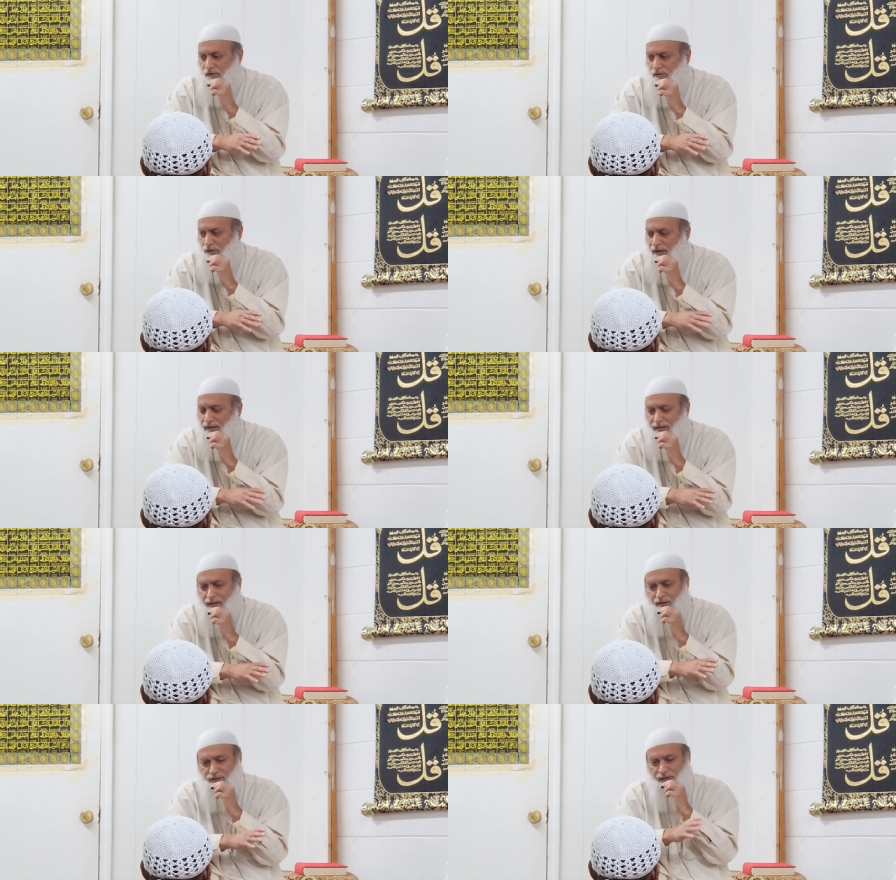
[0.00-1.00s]
So again,
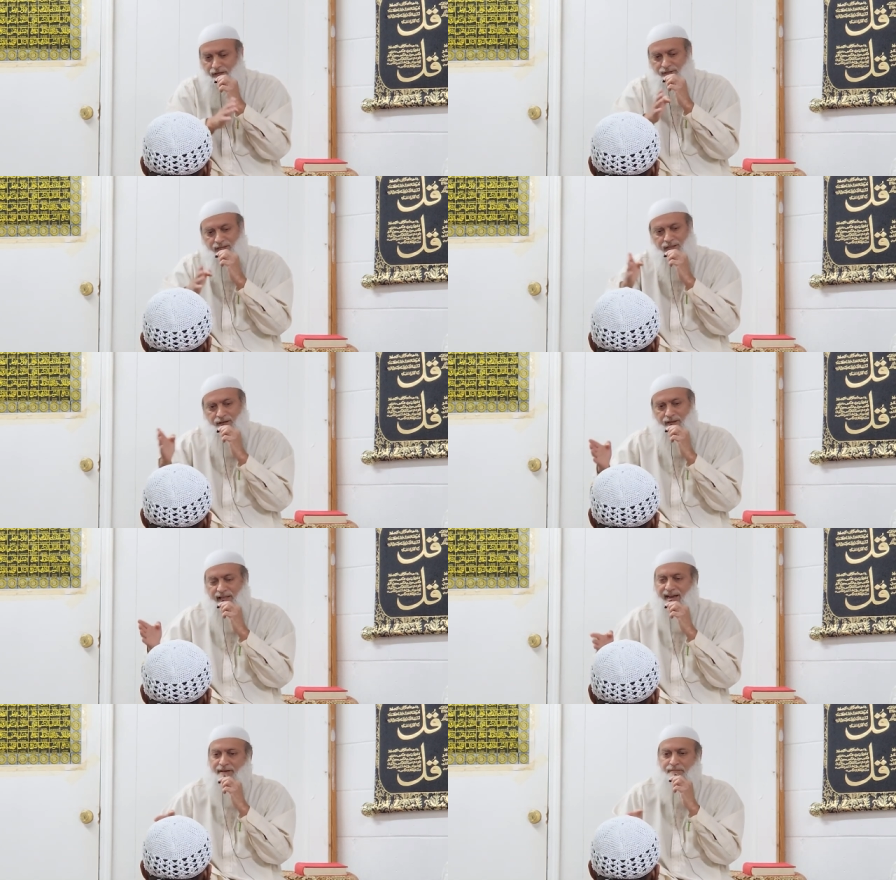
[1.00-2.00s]
these are things that, they,
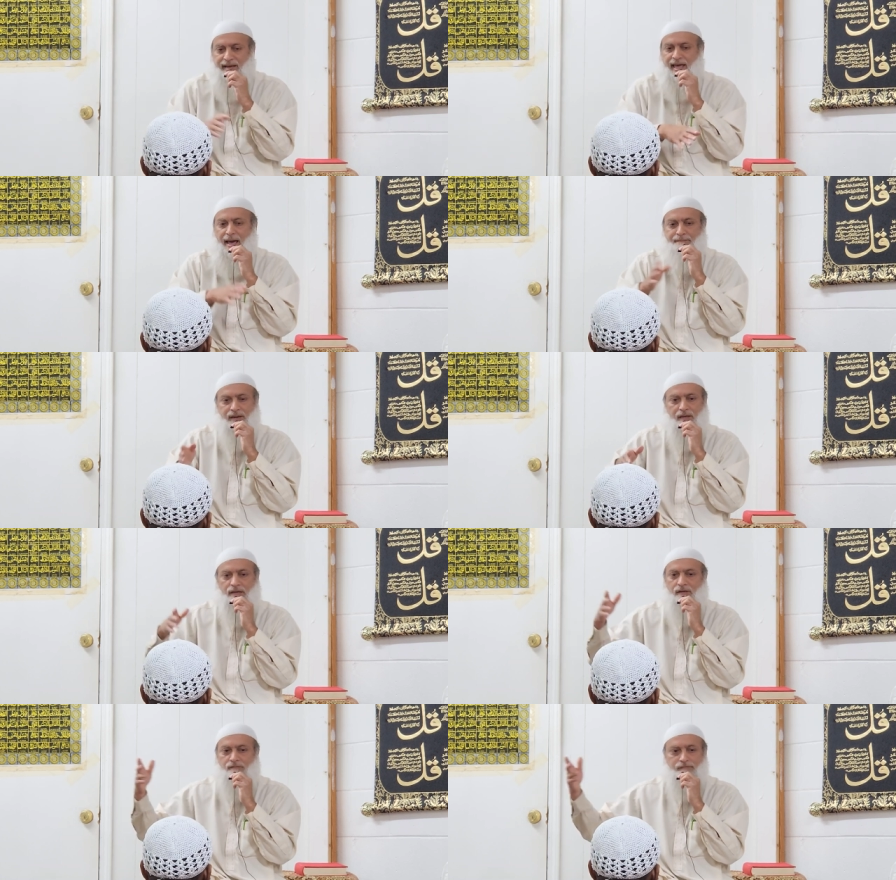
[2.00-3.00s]
that have been
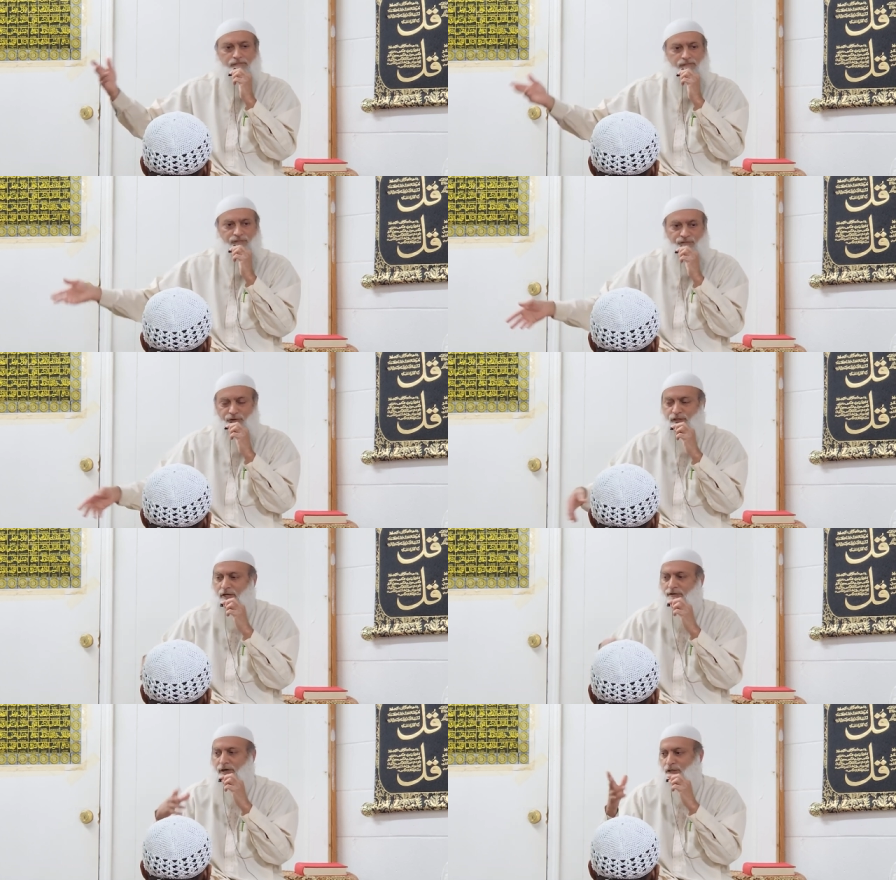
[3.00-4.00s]
happening for
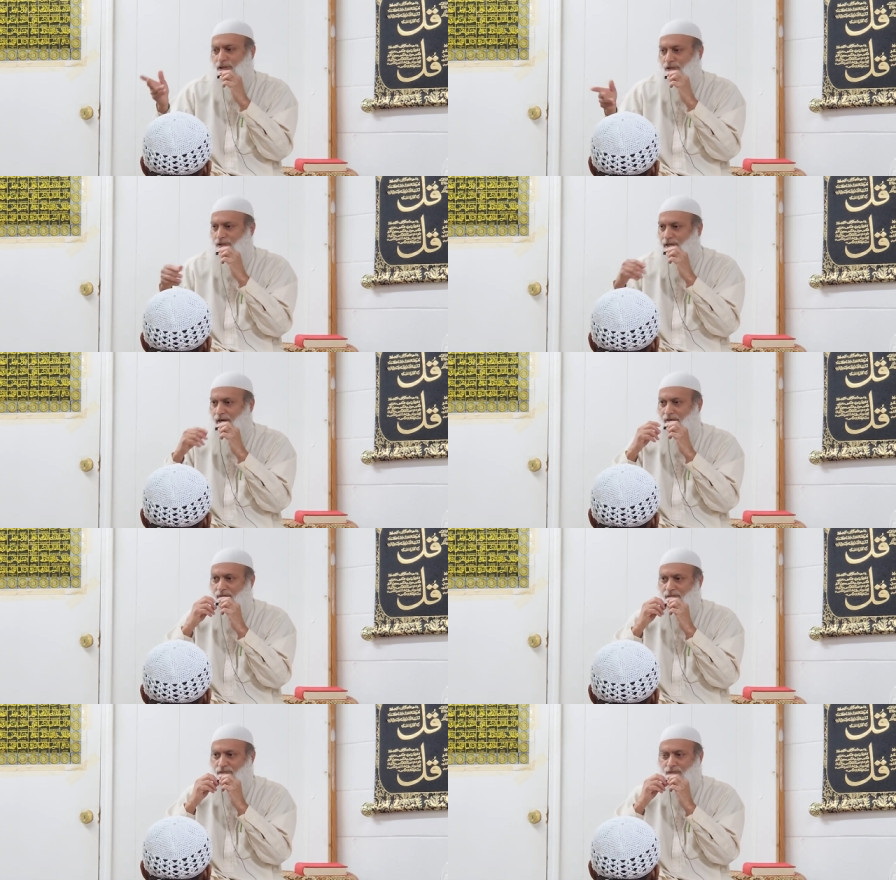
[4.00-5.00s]
generations now,
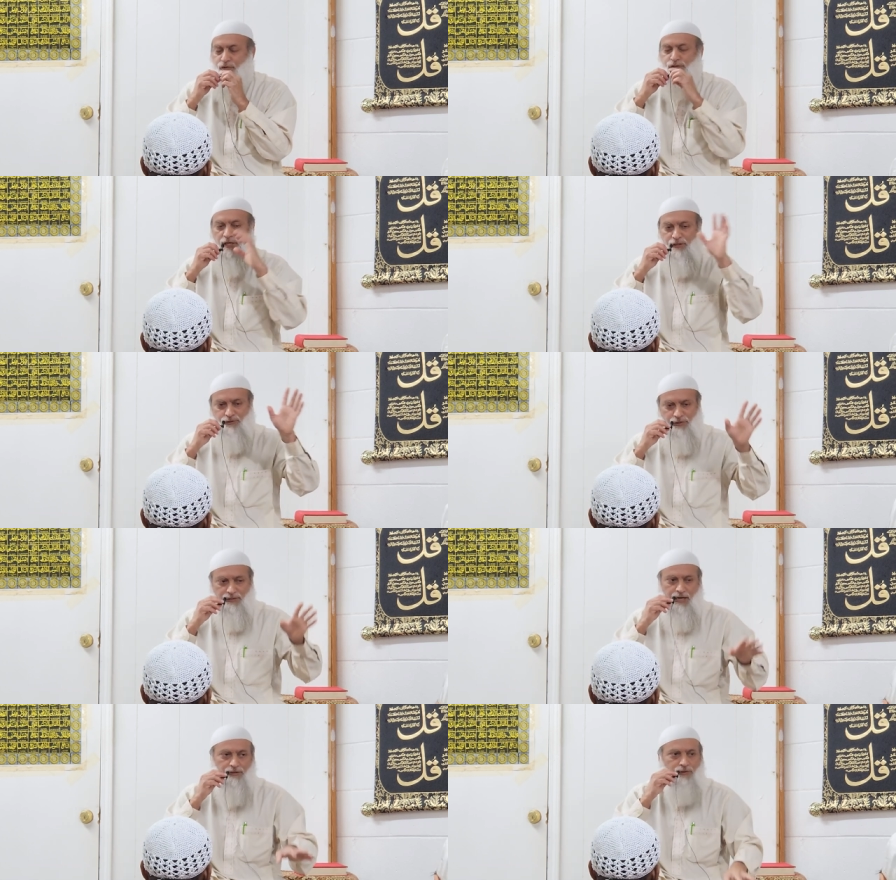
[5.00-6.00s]
for
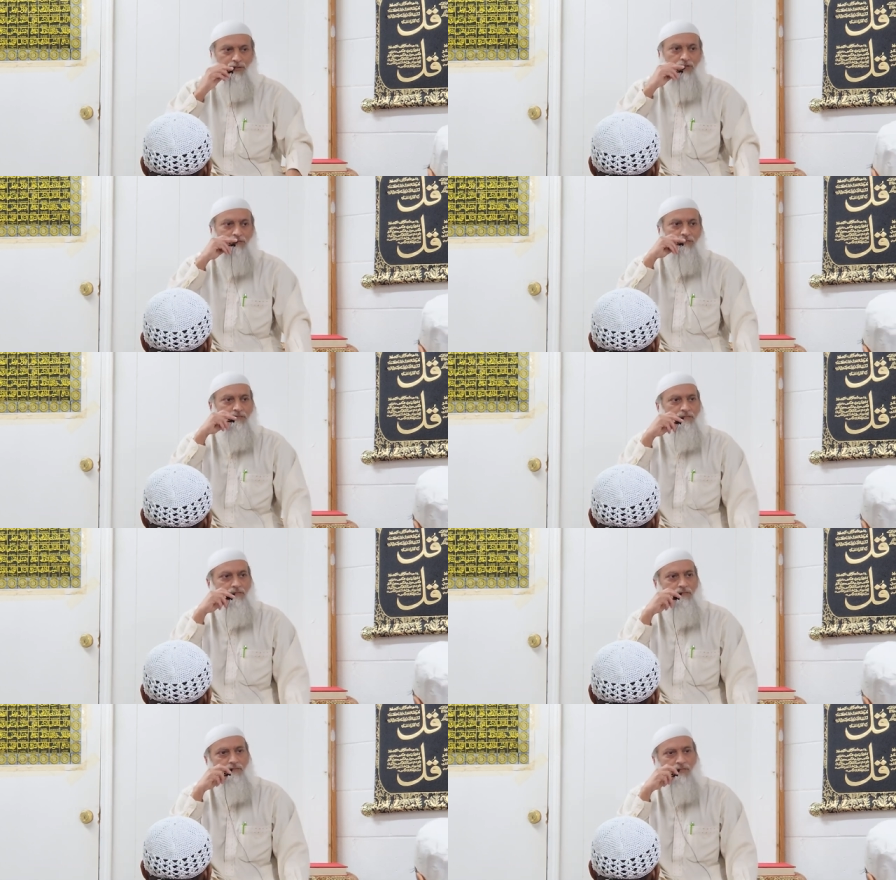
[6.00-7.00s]
centuries actually.
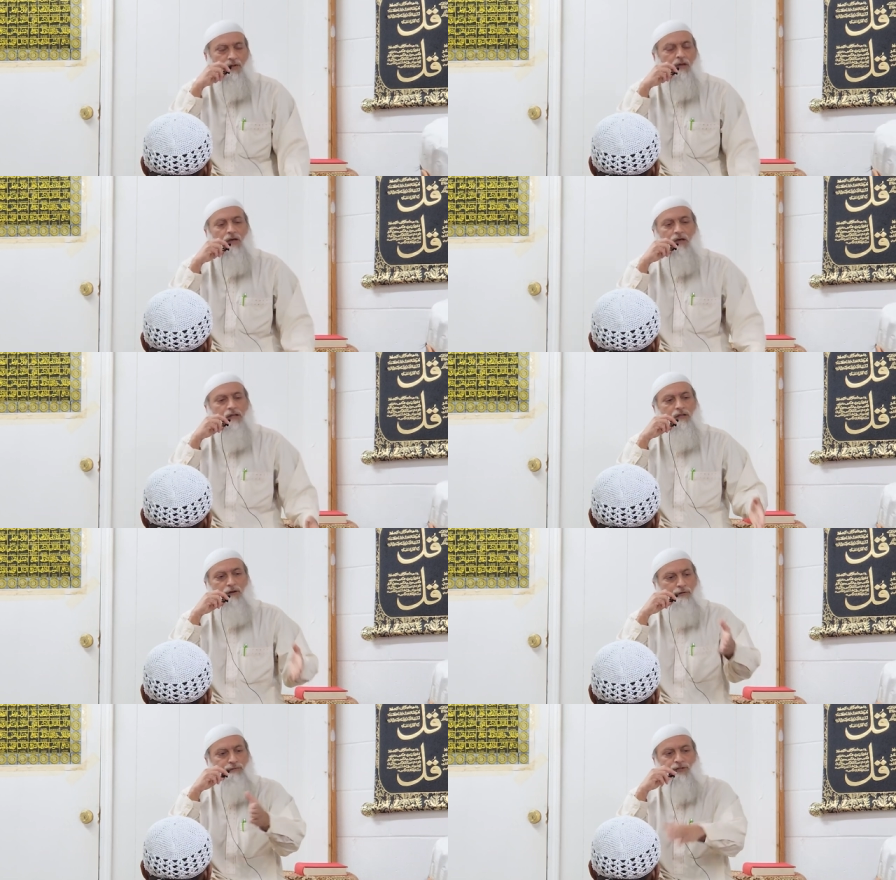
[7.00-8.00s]
Mm-hmm. The
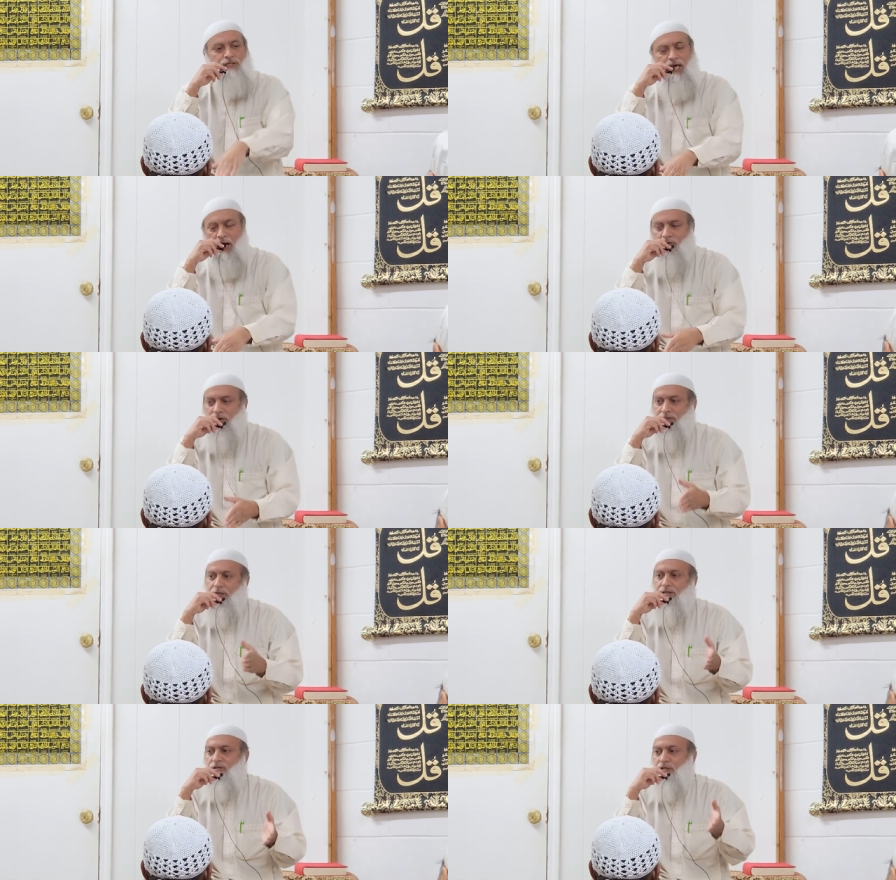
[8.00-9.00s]
difference now is
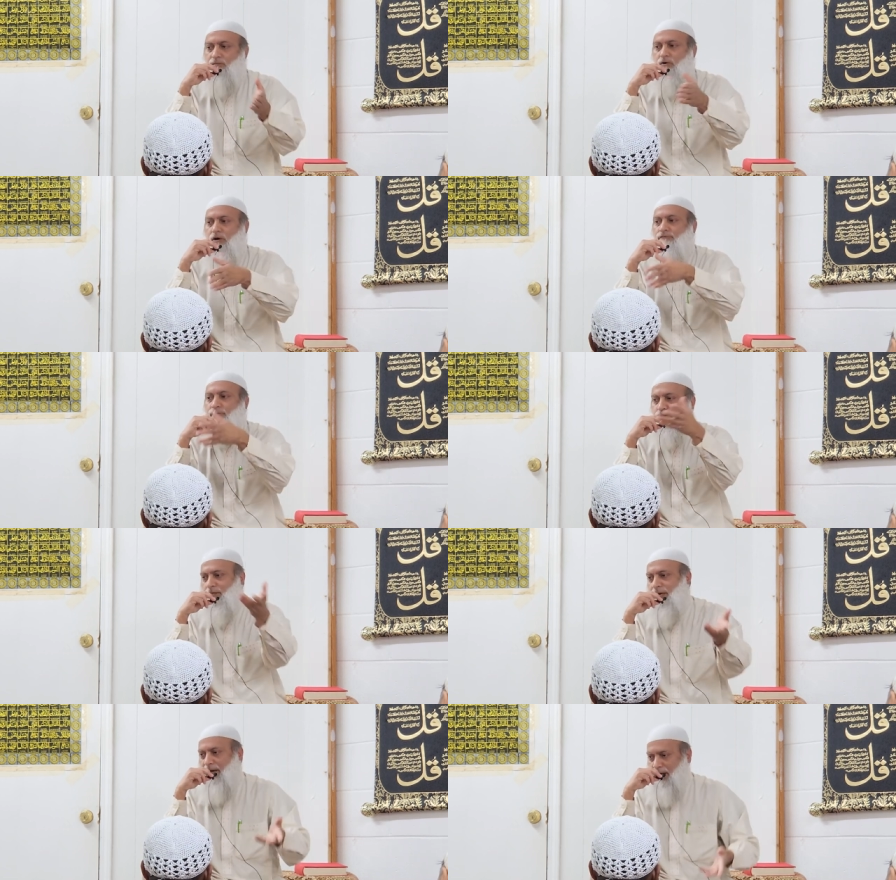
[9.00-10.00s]
that they're just more
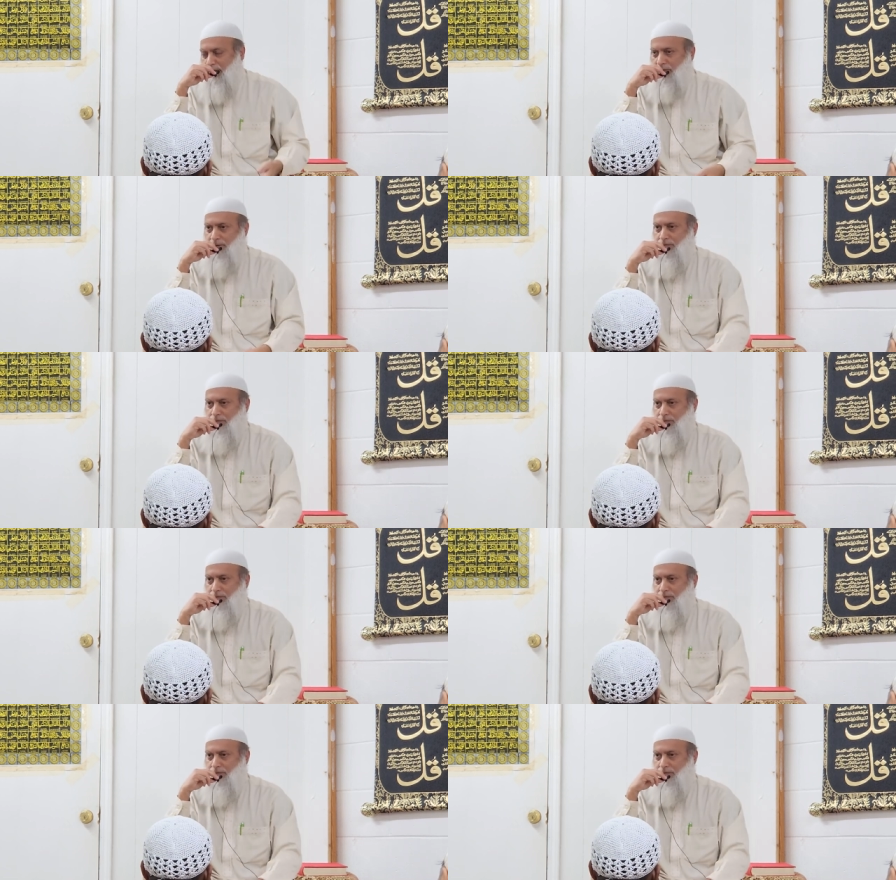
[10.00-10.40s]
efficient at it.